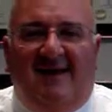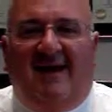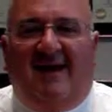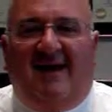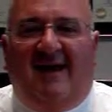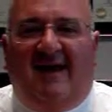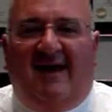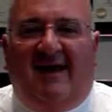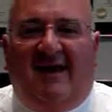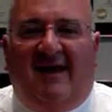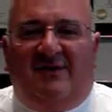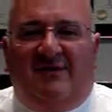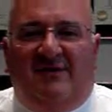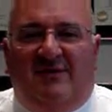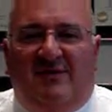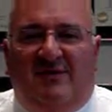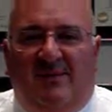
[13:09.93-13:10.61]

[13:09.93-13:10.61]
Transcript: at